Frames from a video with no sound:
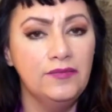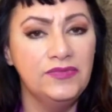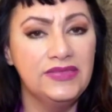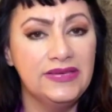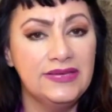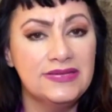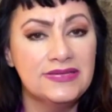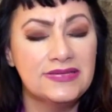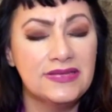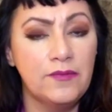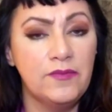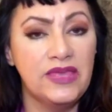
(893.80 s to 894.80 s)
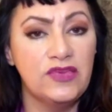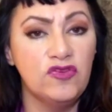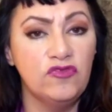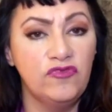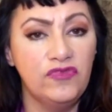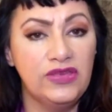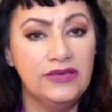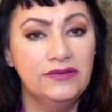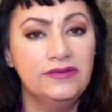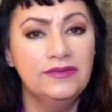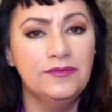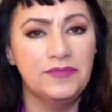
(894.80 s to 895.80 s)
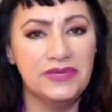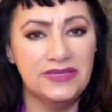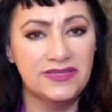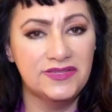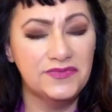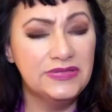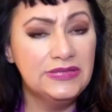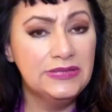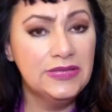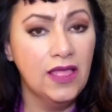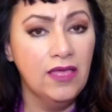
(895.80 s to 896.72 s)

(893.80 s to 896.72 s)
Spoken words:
things that make you feel peaceful.